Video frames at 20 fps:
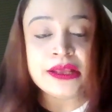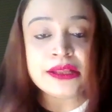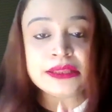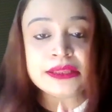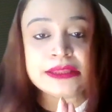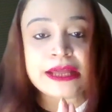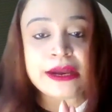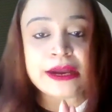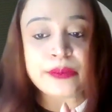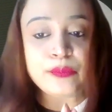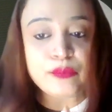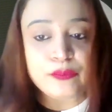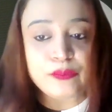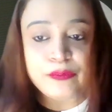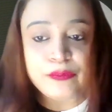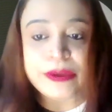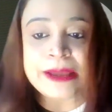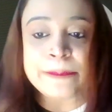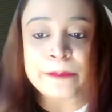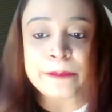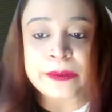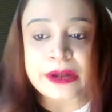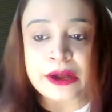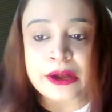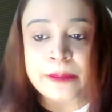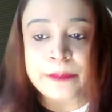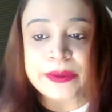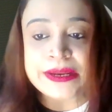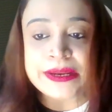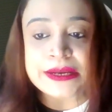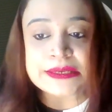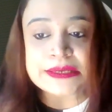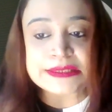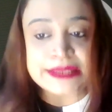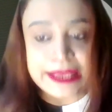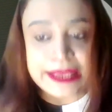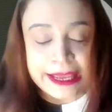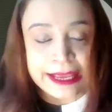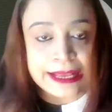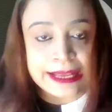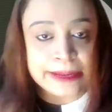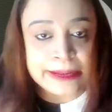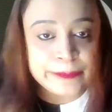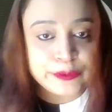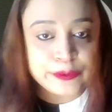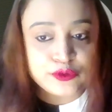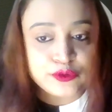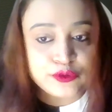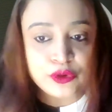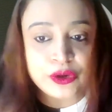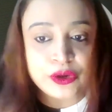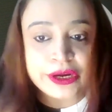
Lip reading: The web components help to